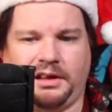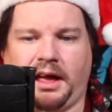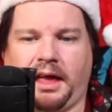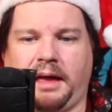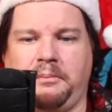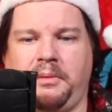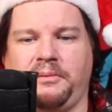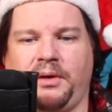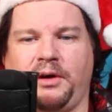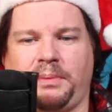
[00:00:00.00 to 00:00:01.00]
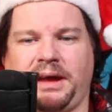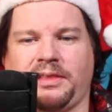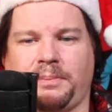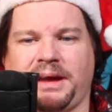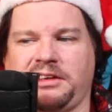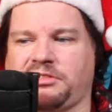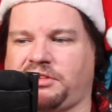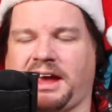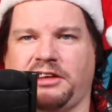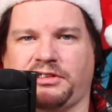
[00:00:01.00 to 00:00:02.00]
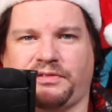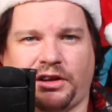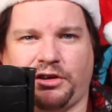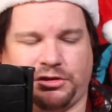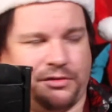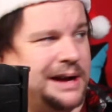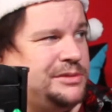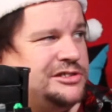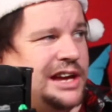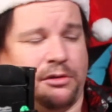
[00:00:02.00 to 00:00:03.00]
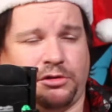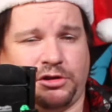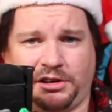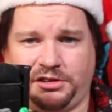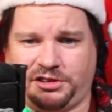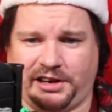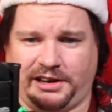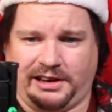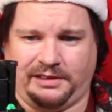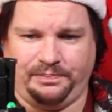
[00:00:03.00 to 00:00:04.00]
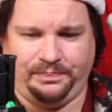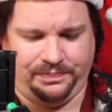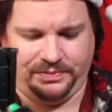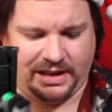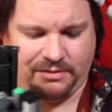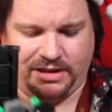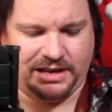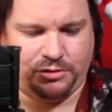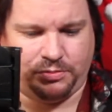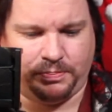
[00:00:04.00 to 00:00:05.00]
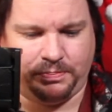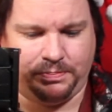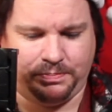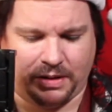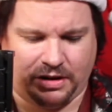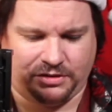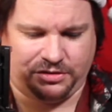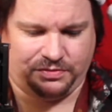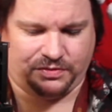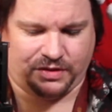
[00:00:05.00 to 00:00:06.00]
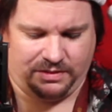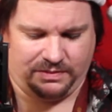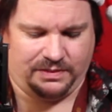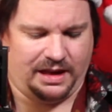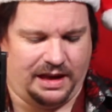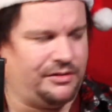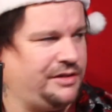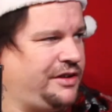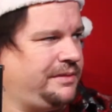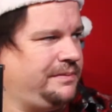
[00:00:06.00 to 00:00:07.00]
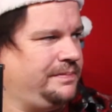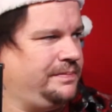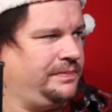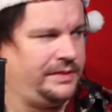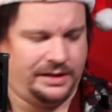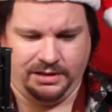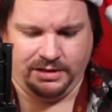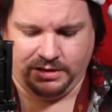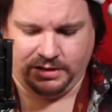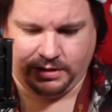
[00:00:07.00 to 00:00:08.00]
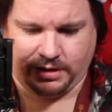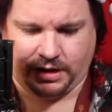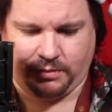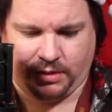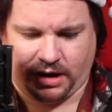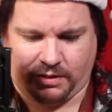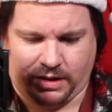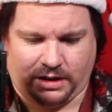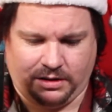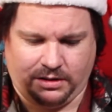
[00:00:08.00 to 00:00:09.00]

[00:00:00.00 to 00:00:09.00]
It might well be the piece that is a Velociraptor tail, Shalini. They reuse parts for everything. And then we're going...